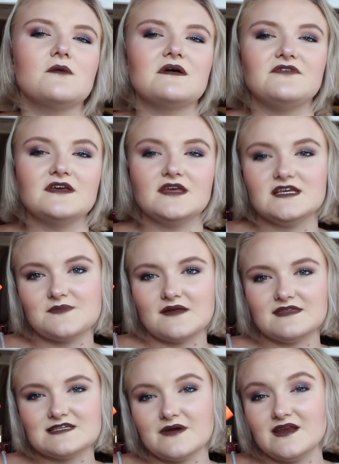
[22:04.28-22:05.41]
on my feelings about
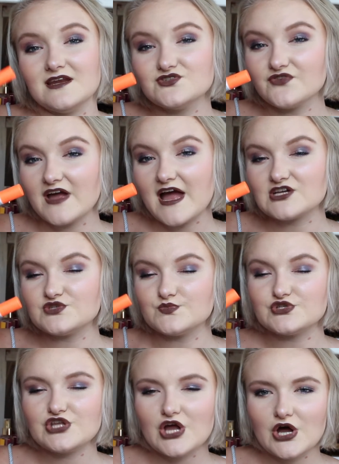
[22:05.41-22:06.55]
this. My initial reaction
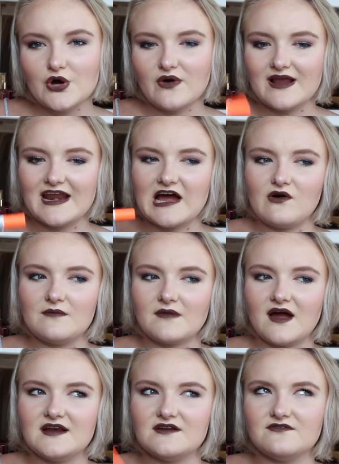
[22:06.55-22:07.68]
was no, and now I'm
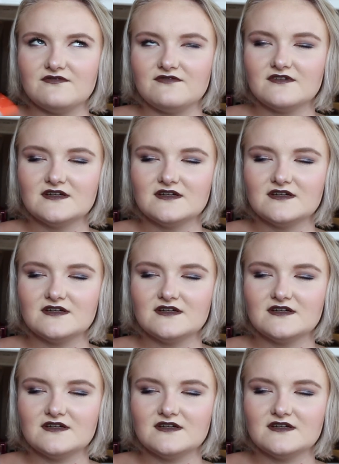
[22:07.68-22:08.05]
kind of